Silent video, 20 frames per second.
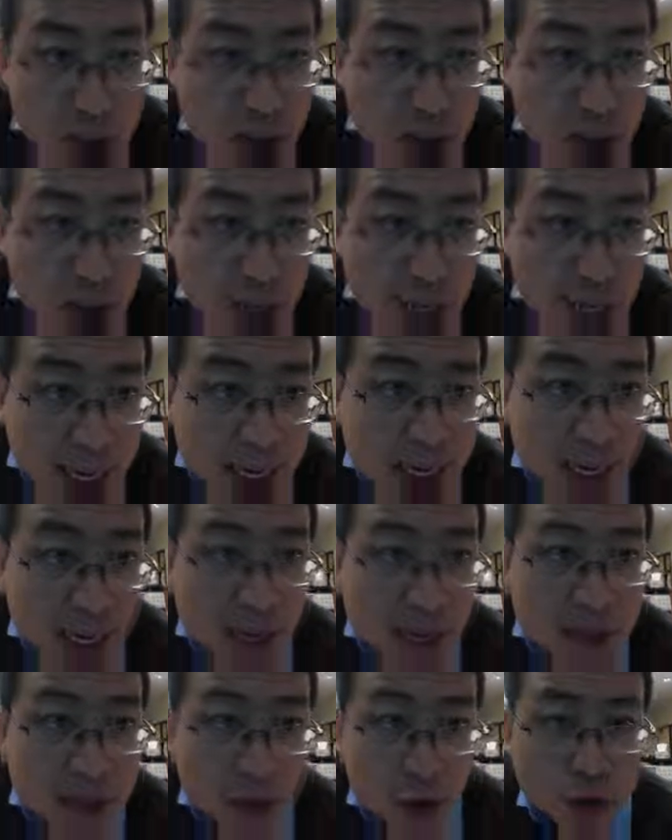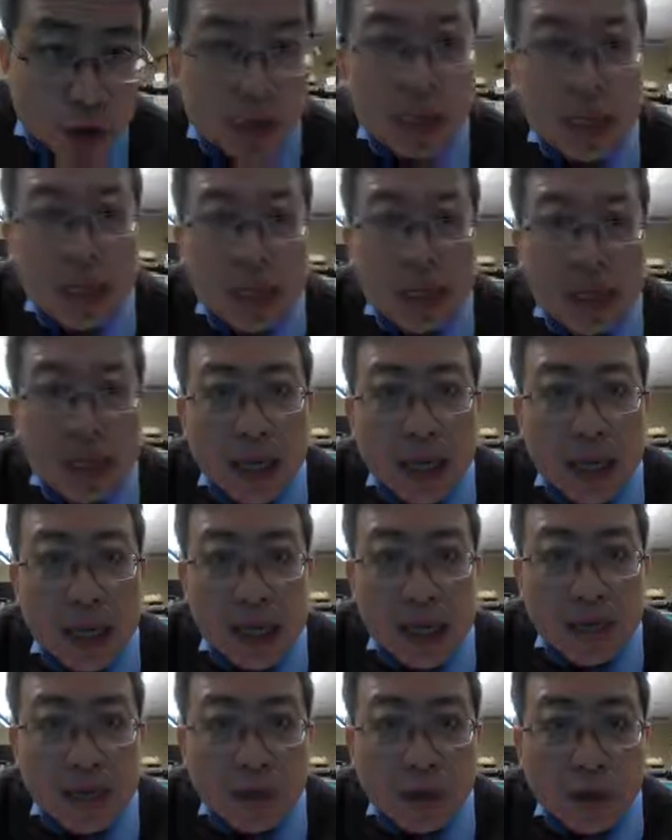to see, it's cake and ice cream,
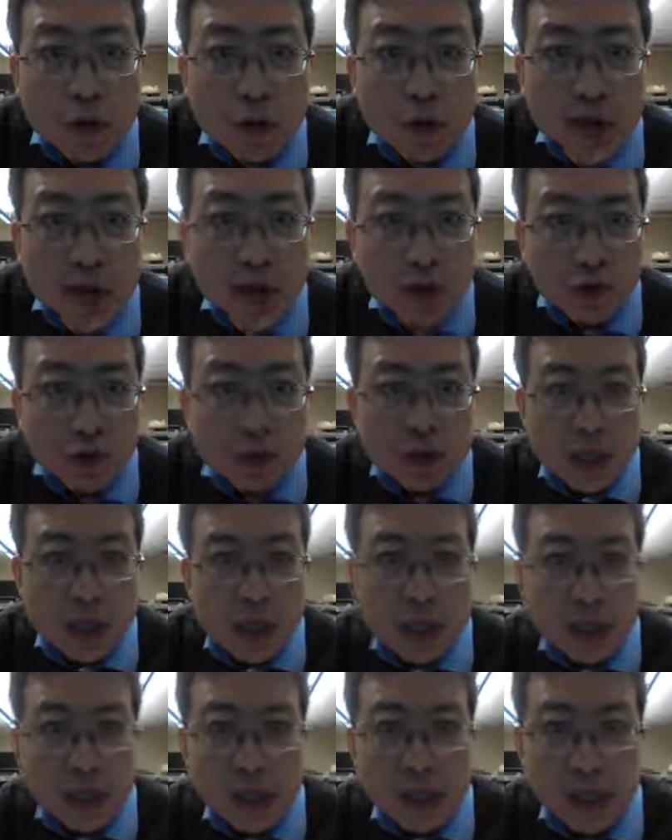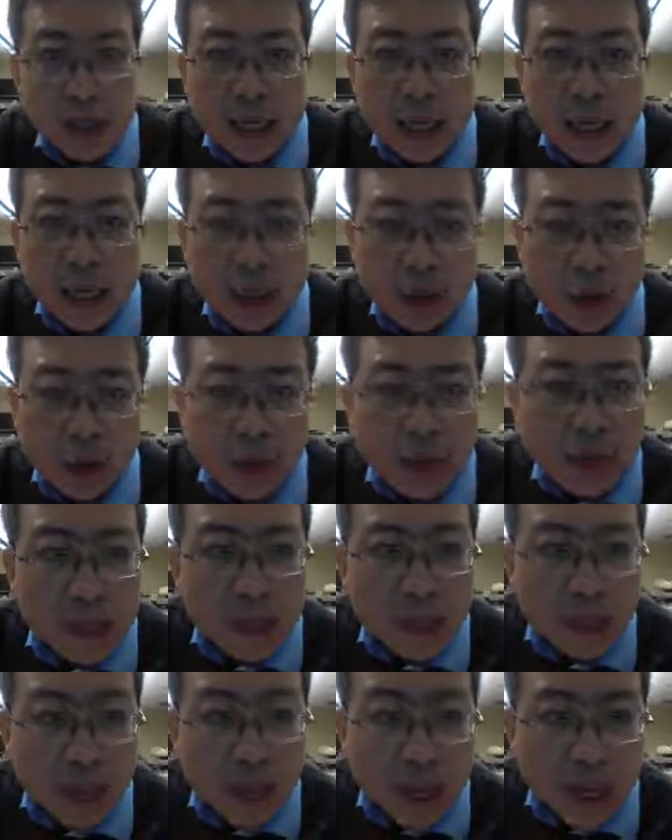and then for Catherine it's also cake and ice
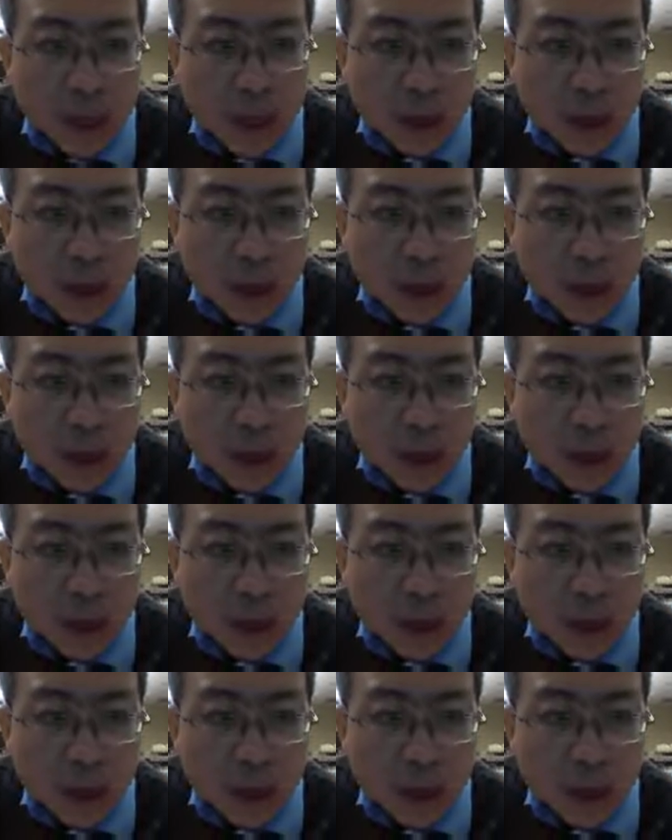cream.